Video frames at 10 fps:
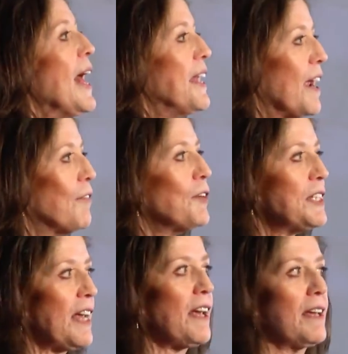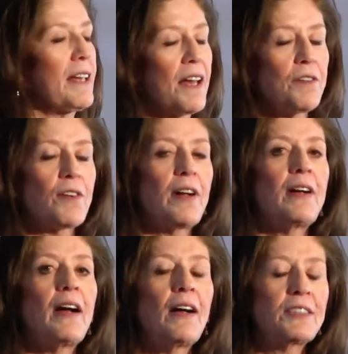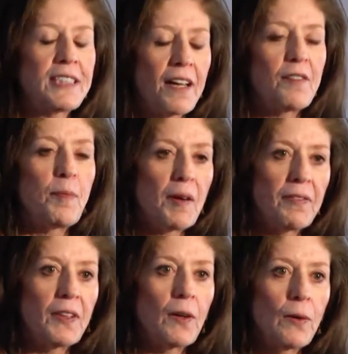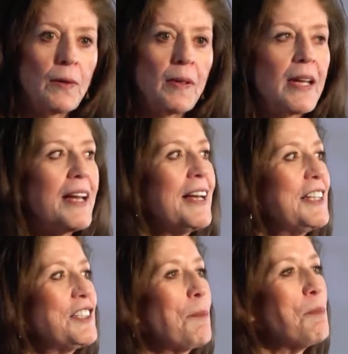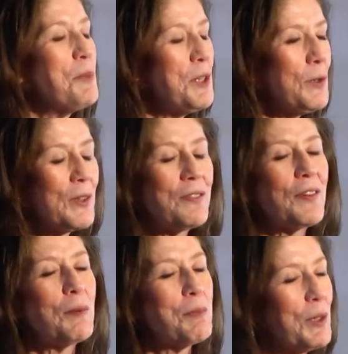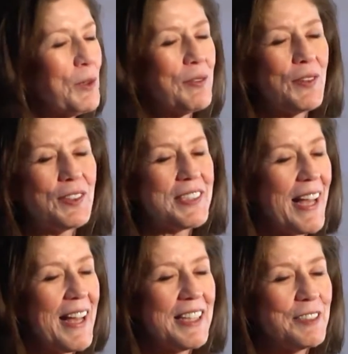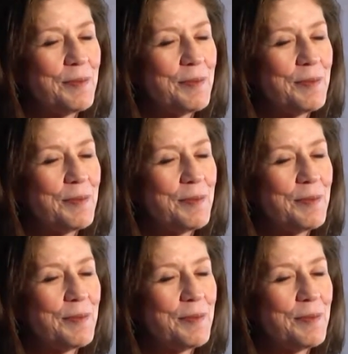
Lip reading: And every day, Kendra, outside of Buffalo, is a beautiful, beautiful day.